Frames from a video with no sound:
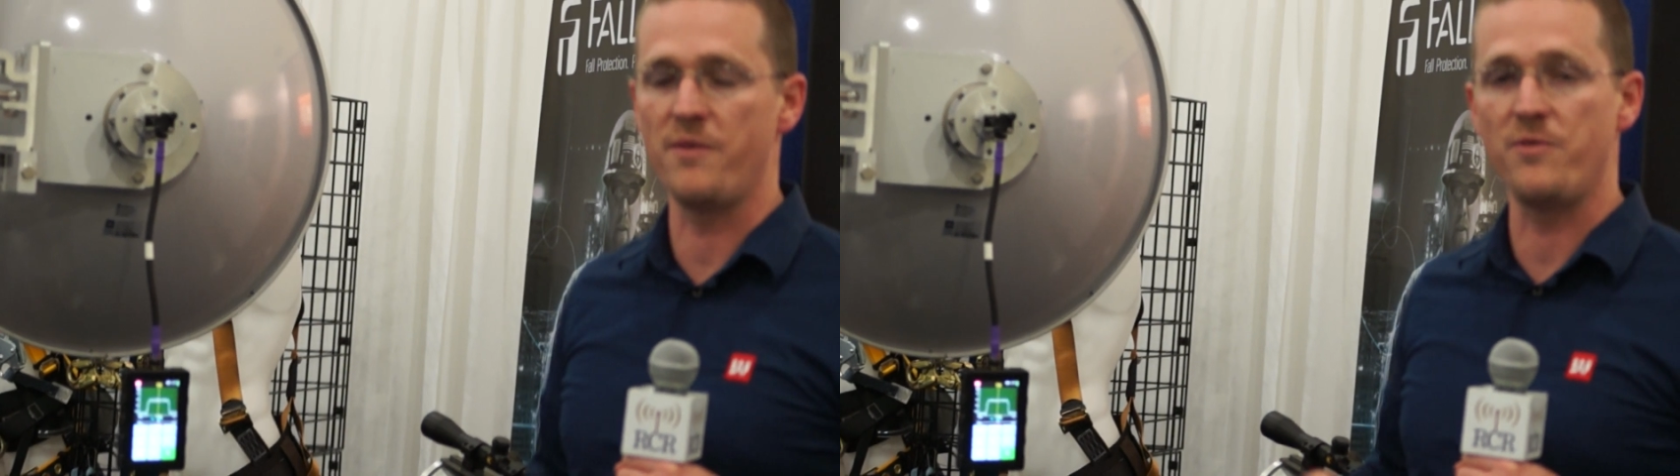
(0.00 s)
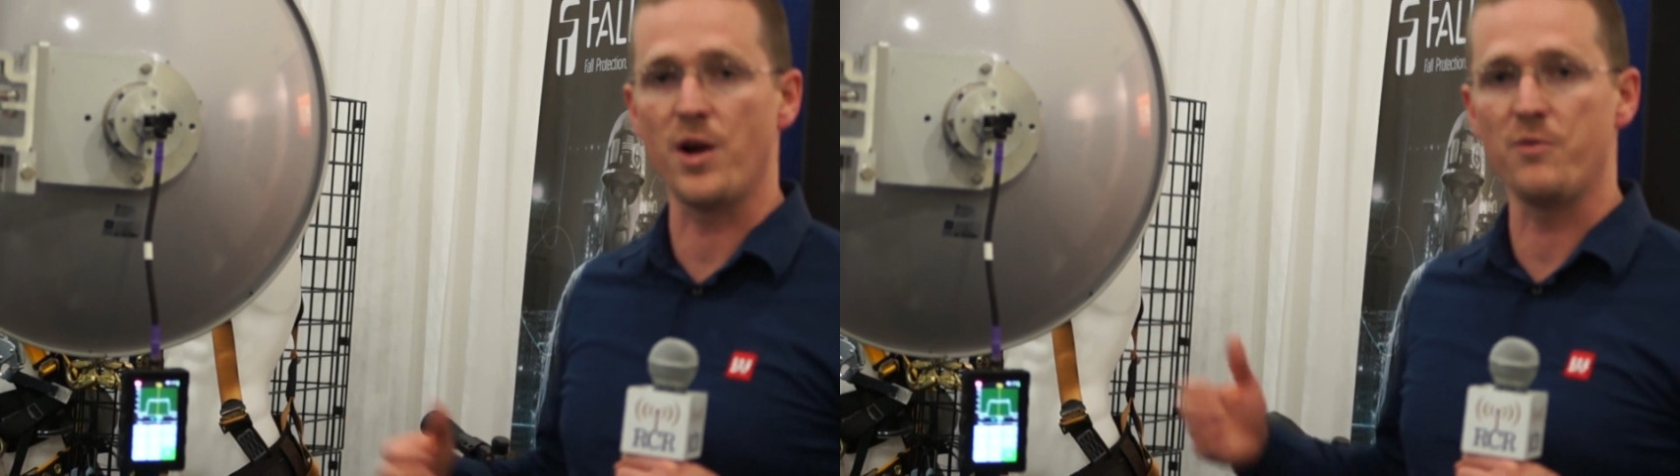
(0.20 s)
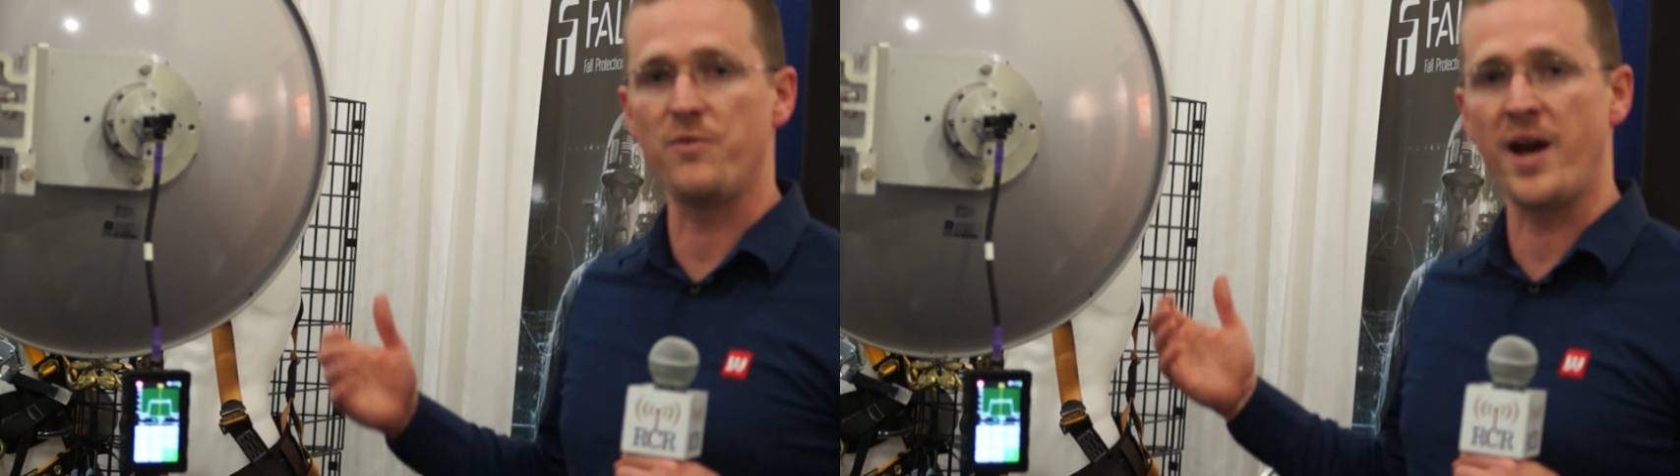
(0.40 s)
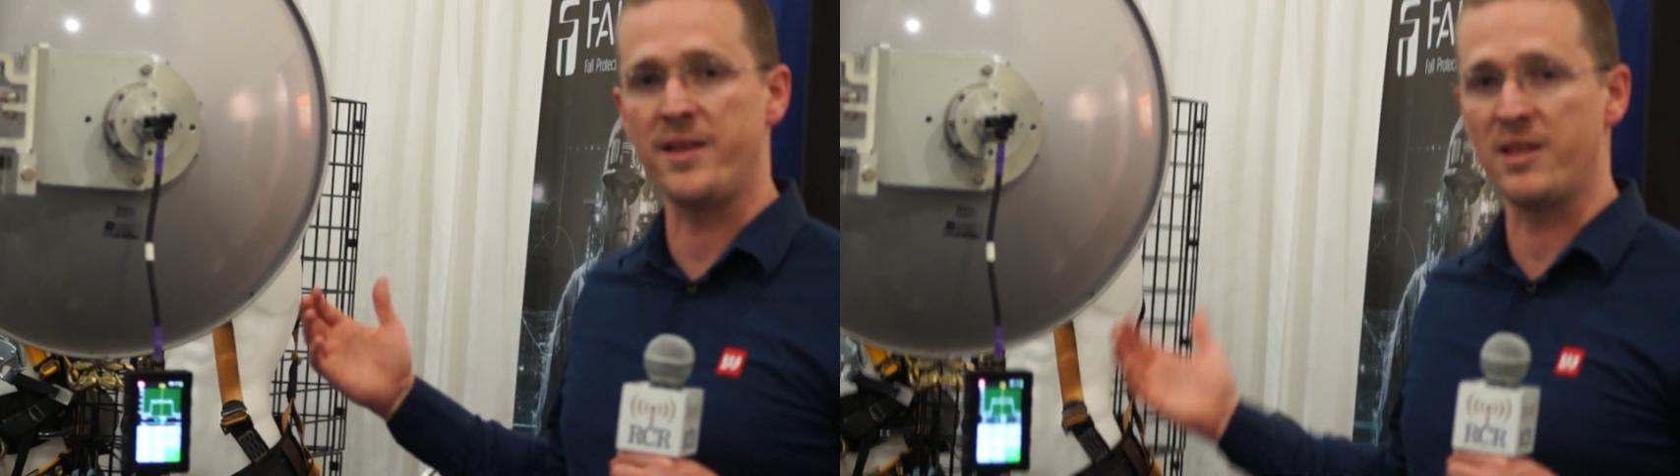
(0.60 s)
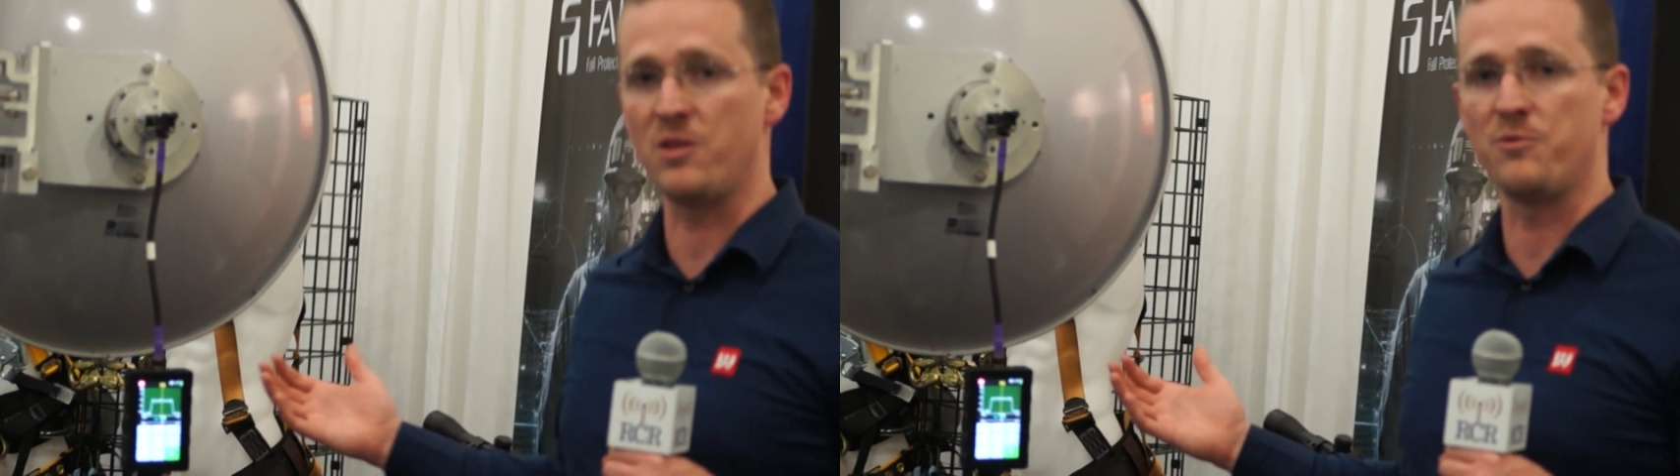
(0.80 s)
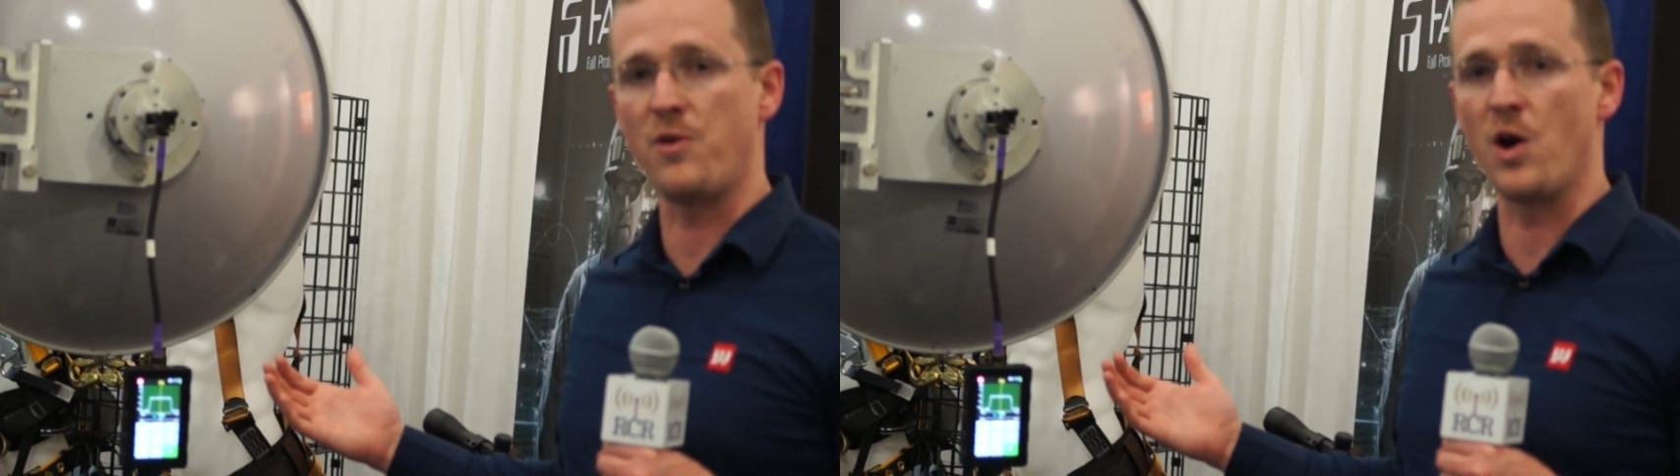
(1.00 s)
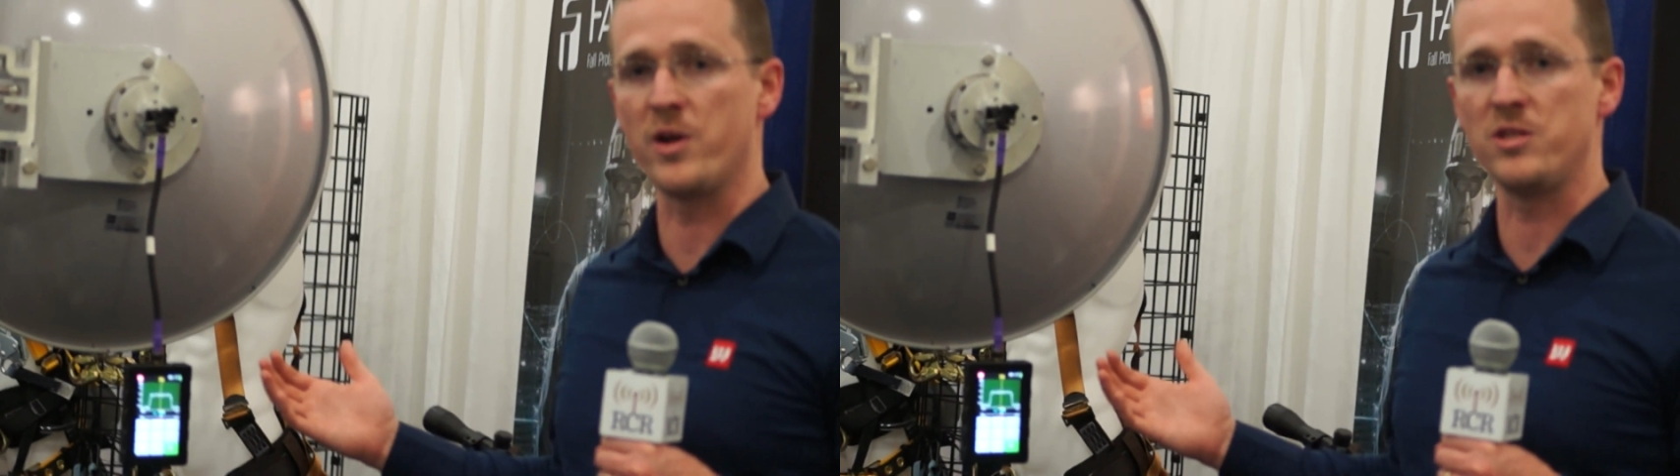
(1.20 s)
verify that the far